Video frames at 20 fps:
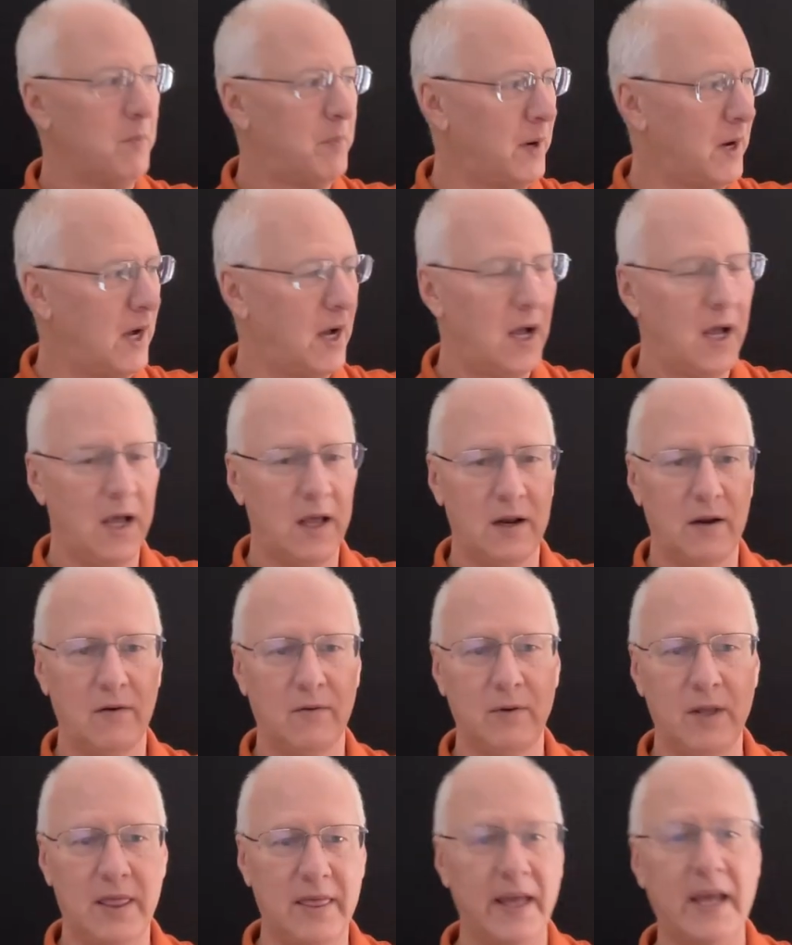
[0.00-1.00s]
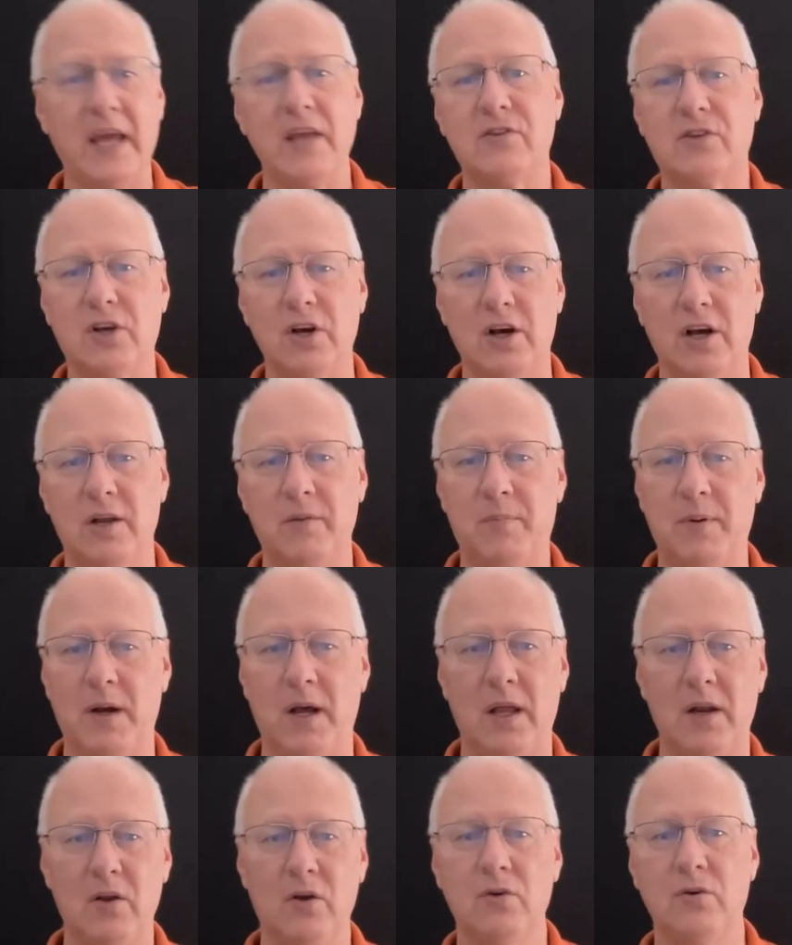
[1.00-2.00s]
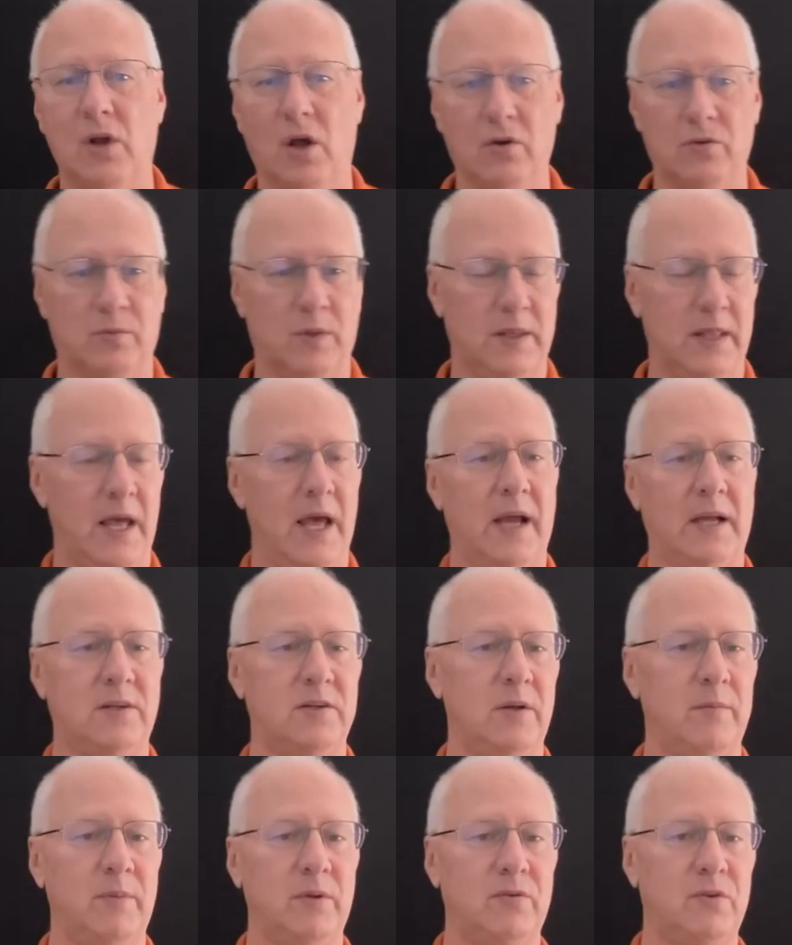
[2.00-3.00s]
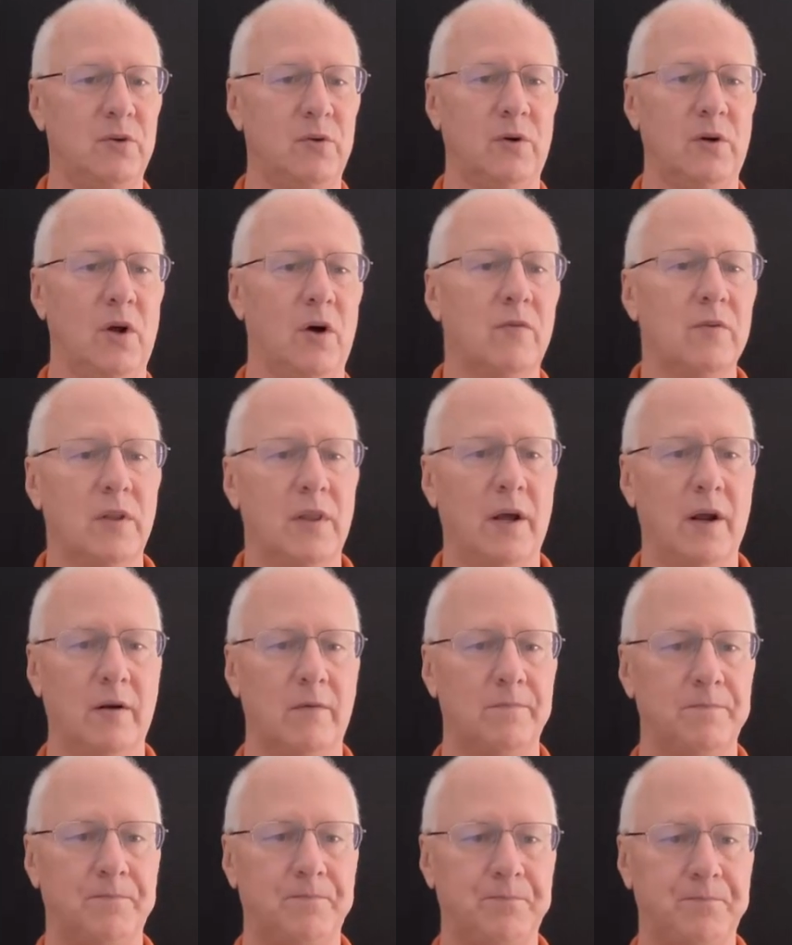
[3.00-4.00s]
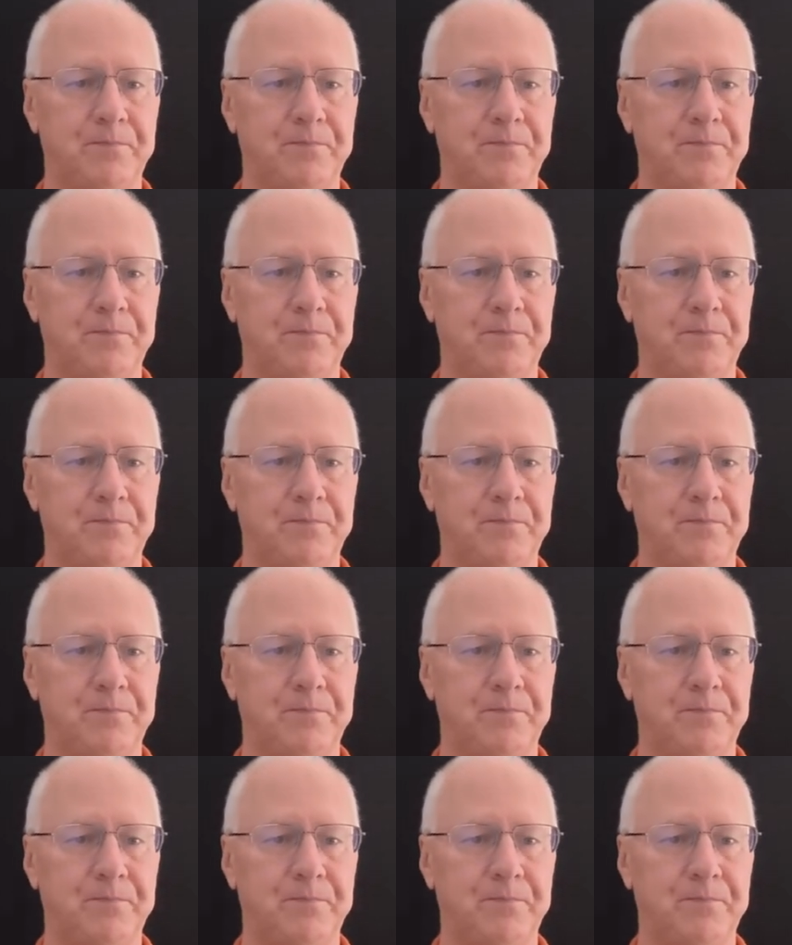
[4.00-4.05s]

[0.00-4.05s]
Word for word: but we think he's good, but who knows what the heck Jim is doing over there.